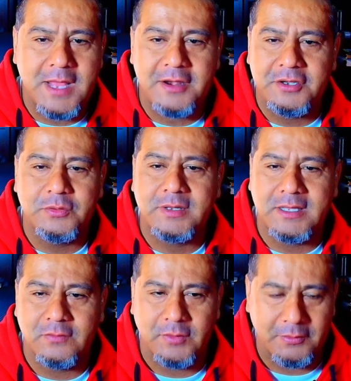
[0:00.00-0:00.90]
how do you do a
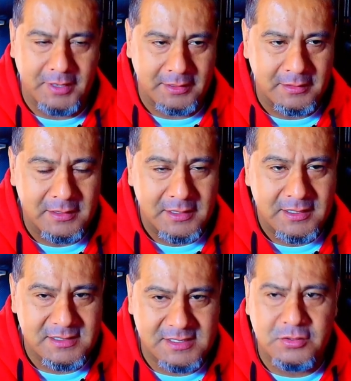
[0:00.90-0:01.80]
giveaway, right?
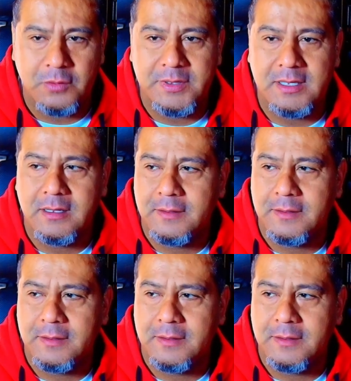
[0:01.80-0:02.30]
Because he told me